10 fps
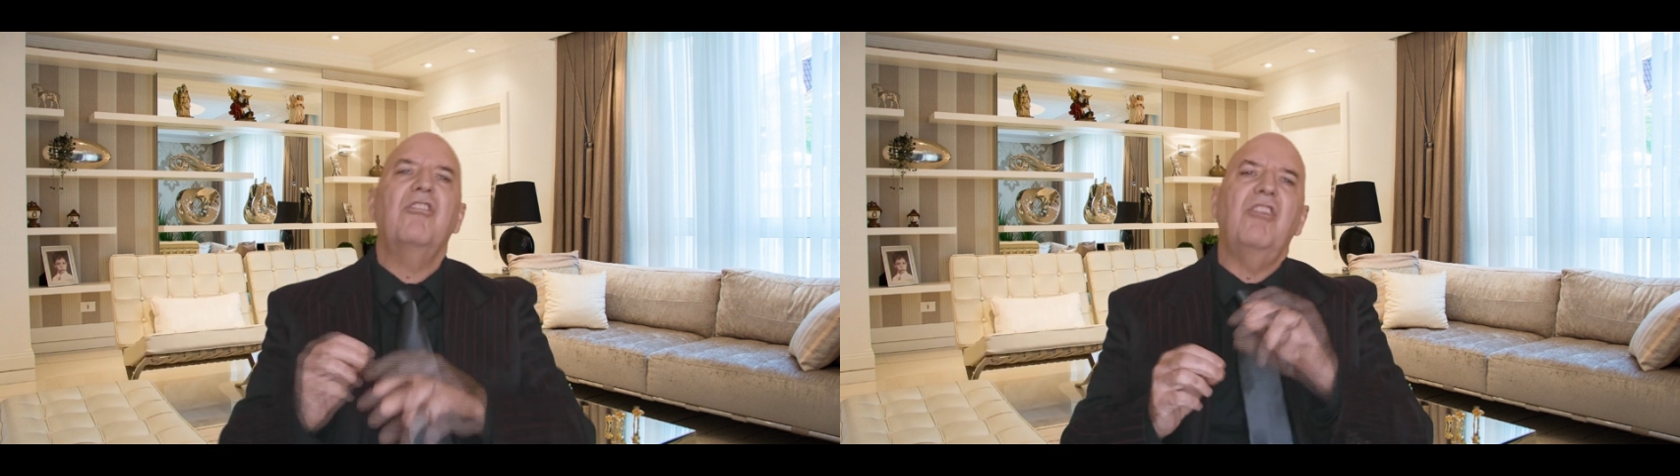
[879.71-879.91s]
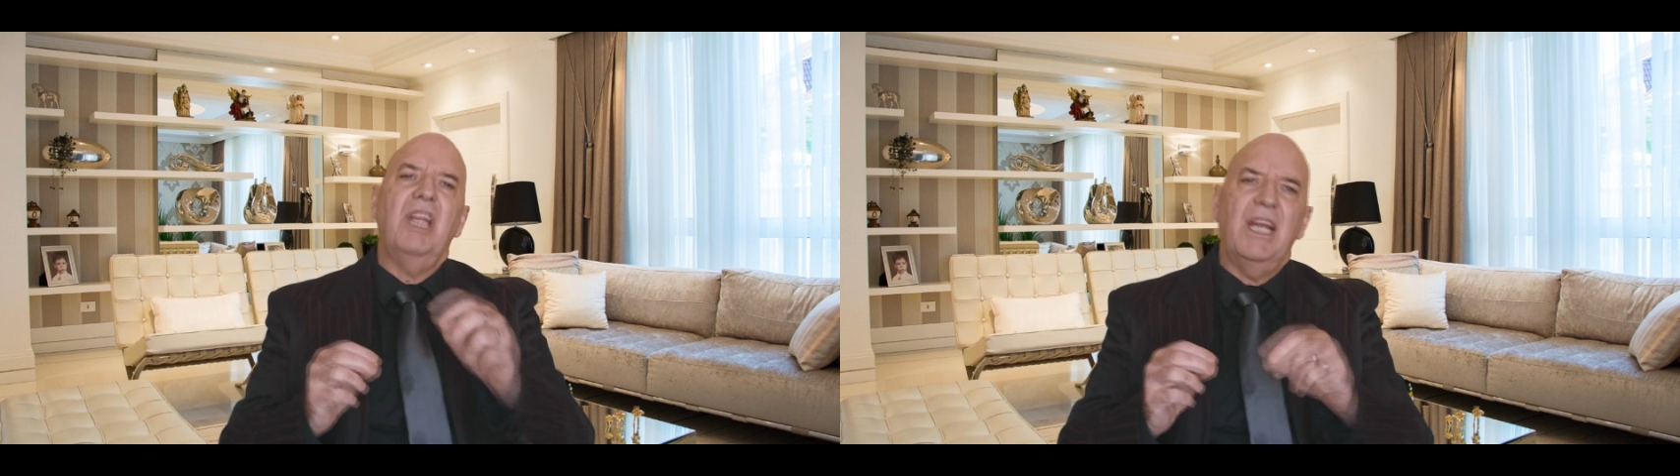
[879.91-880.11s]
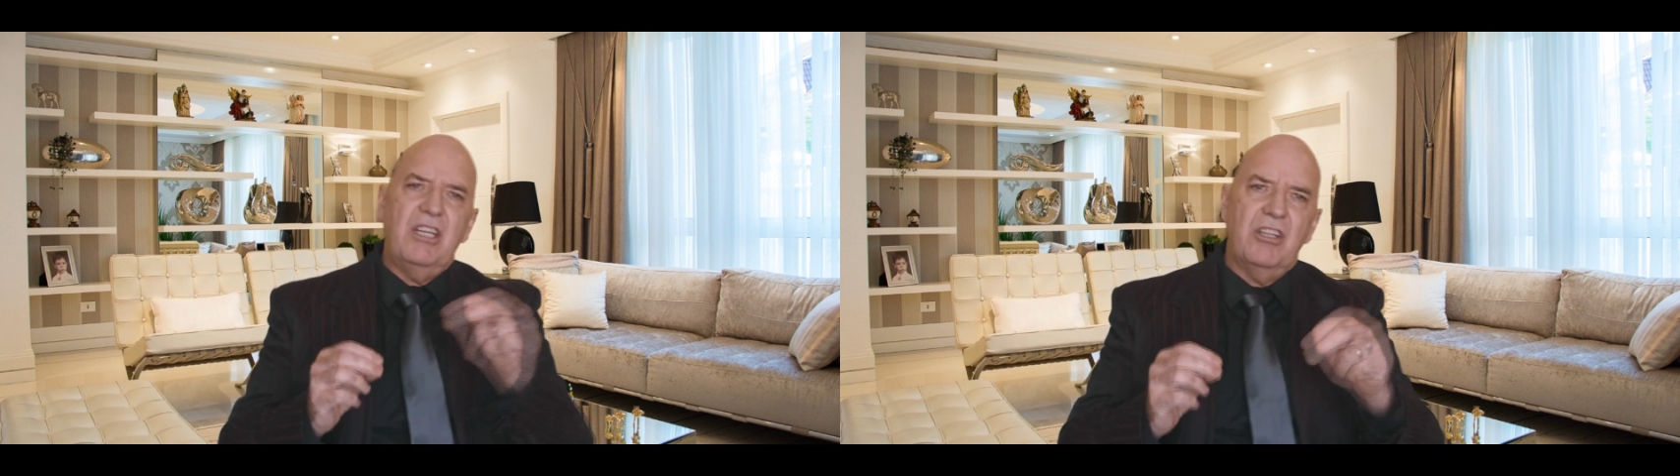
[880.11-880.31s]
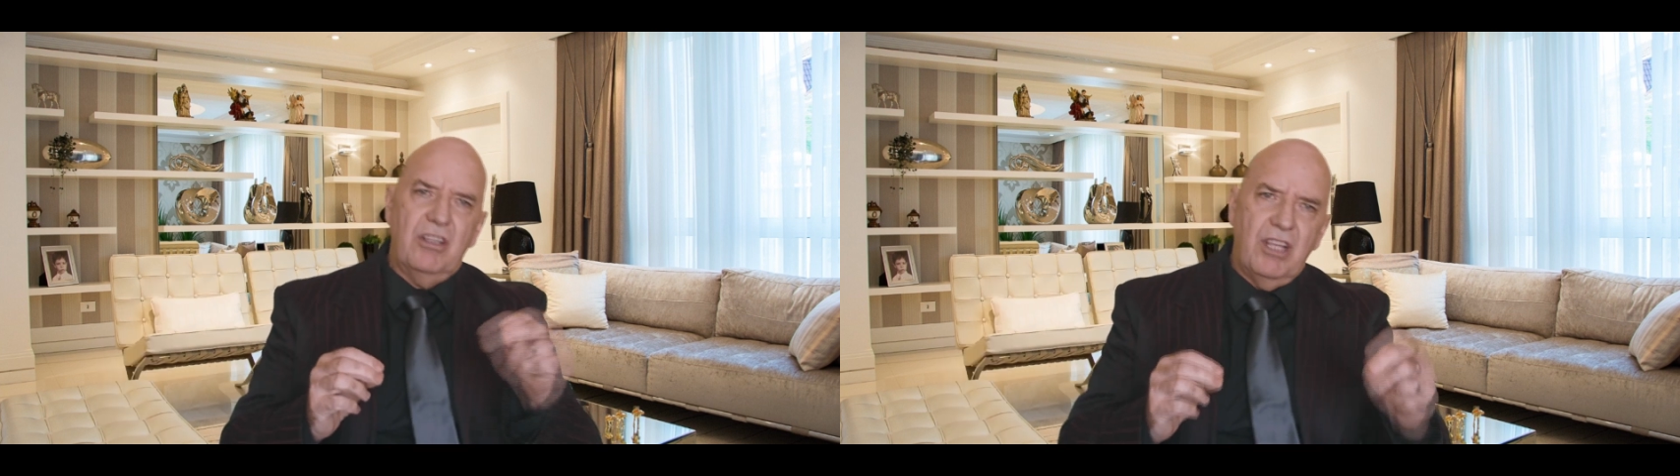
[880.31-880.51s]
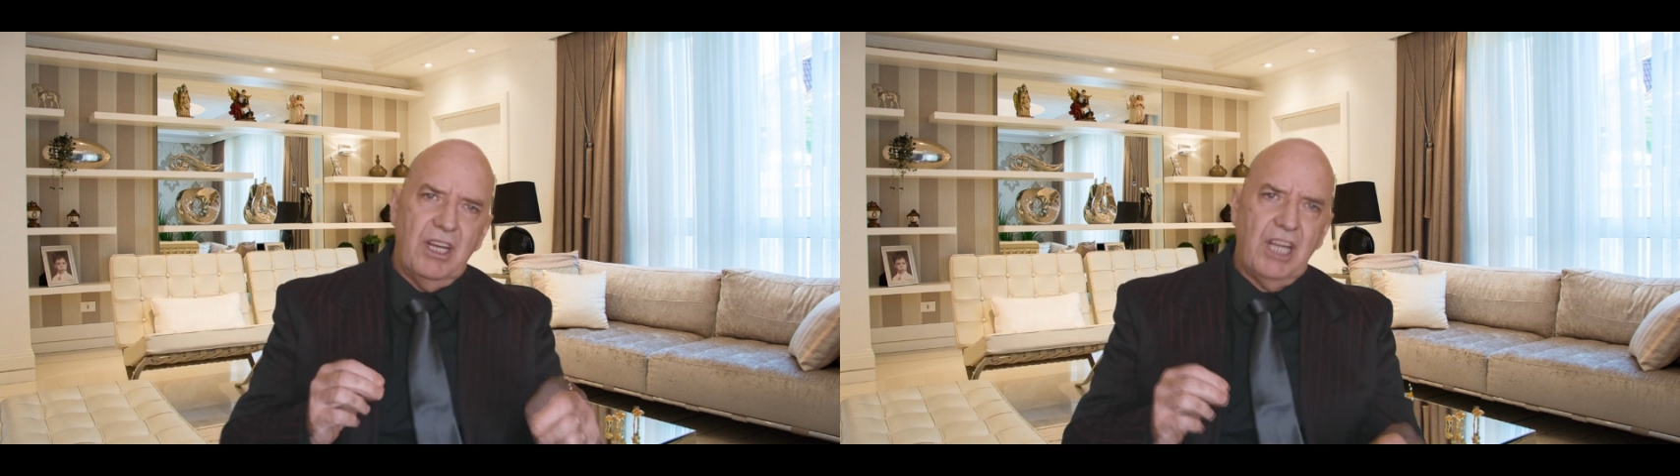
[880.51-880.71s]
created
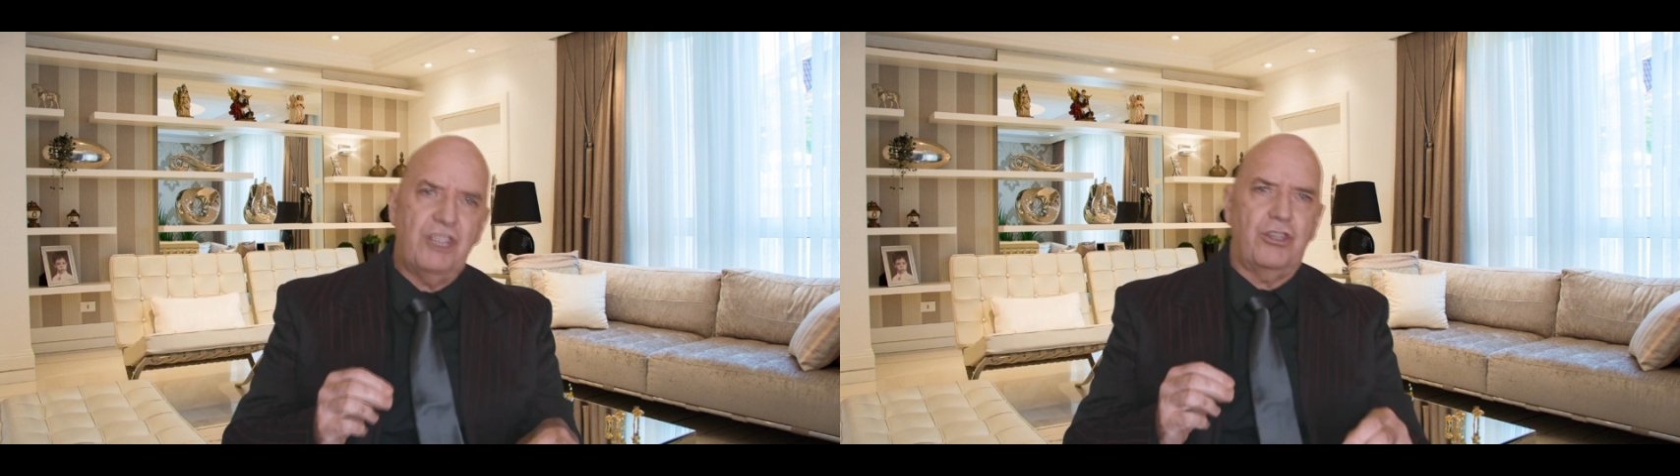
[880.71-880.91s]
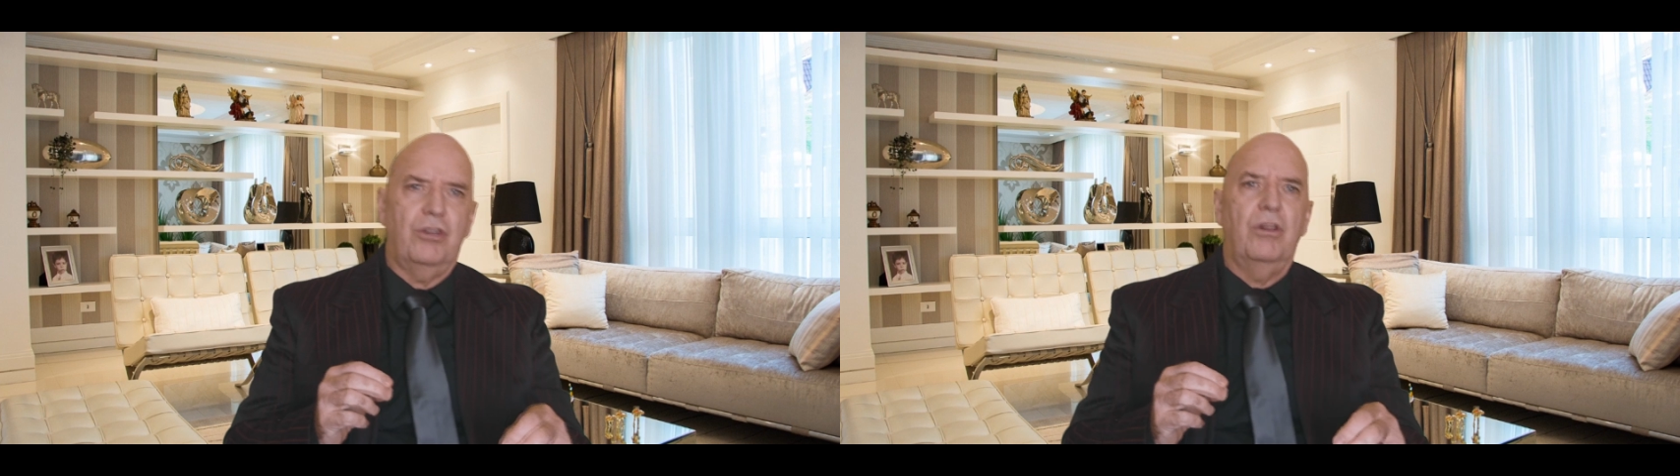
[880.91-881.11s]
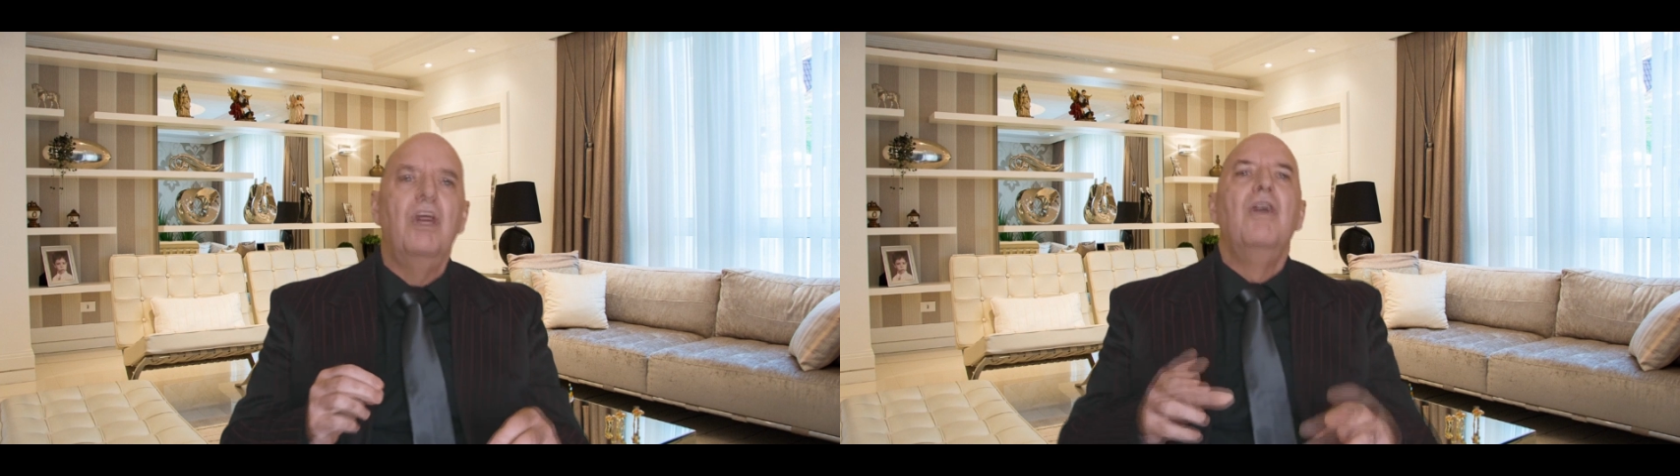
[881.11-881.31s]
the natural